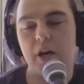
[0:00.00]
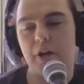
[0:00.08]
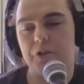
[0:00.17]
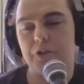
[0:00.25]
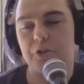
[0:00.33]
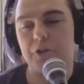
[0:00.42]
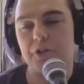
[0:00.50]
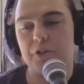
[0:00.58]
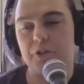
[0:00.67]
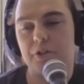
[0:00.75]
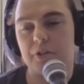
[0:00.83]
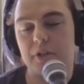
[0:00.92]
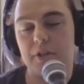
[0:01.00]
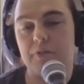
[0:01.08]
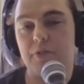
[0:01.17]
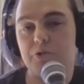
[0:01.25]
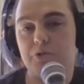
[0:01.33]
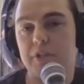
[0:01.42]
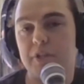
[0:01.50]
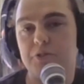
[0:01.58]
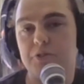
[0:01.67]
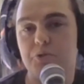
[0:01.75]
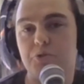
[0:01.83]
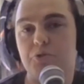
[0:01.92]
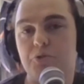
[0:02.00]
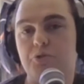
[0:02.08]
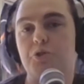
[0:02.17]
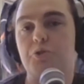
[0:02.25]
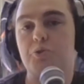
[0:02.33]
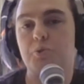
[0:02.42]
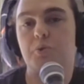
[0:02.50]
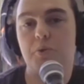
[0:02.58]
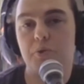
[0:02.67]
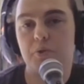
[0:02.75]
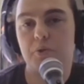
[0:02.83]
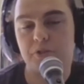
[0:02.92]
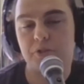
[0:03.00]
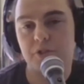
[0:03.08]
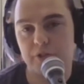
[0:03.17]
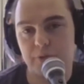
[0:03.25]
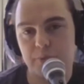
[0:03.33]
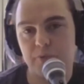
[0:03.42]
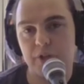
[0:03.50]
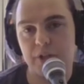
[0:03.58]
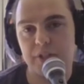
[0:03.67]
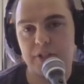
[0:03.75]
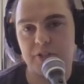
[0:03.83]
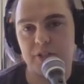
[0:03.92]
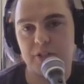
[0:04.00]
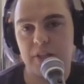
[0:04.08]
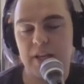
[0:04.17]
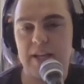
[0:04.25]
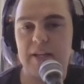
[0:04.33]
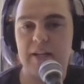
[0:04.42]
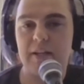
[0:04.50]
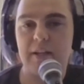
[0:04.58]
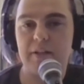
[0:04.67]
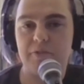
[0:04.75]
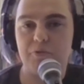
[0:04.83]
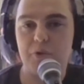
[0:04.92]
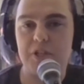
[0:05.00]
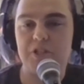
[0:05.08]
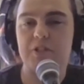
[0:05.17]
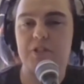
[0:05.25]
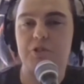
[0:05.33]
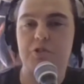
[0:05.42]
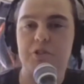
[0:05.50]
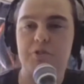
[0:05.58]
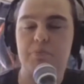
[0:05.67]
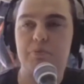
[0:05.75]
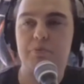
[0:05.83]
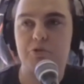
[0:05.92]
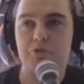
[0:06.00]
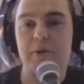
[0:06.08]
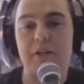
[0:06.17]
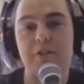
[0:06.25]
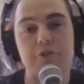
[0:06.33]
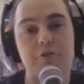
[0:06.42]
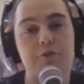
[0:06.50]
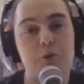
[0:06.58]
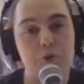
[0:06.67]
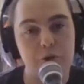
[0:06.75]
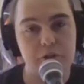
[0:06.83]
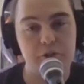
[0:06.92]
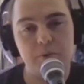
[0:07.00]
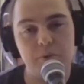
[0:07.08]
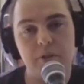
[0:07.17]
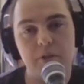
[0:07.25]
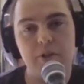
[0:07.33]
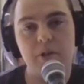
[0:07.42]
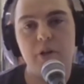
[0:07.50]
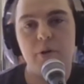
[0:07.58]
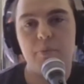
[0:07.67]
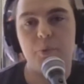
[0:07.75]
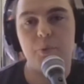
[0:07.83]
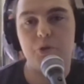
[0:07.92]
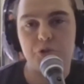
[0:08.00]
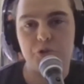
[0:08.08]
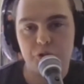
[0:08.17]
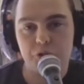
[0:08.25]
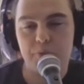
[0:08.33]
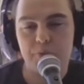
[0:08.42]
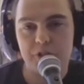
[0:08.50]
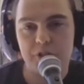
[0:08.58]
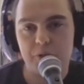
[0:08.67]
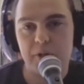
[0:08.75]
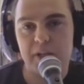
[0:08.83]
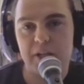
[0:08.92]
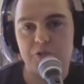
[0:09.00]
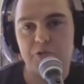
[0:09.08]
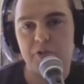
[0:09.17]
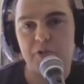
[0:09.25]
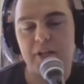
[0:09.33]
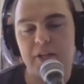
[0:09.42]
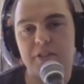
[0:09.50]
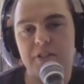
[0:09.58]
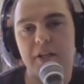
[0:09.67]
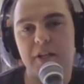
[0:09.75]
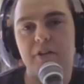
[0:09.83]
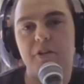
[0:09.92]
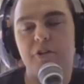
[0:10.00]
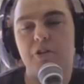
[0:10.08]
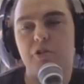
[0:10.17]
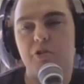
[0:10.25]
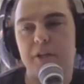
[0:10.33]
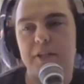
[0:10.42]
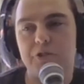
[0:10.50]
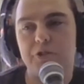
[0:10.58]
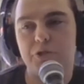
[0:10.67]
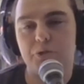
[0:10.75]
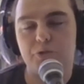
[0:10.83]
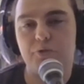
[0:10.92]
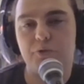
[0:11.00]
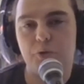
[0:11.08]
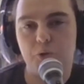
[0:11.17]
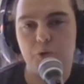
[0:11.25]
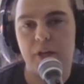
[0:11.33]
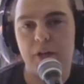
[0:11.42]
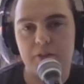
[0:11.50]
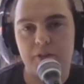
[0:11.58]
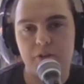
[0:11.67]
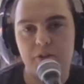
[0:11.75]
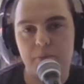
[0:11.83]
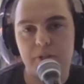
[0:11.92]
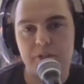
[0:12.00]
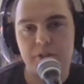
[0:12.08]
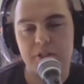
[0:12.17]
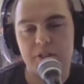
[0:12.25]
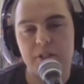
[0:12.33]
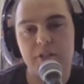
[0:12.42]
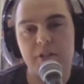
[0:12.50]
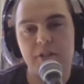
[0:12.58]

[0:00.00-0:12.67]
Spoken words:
You can give those credentials to the service provider so that they can reach into Street Manager for you. But what you shouldn't be doing is creating credentials for that third-party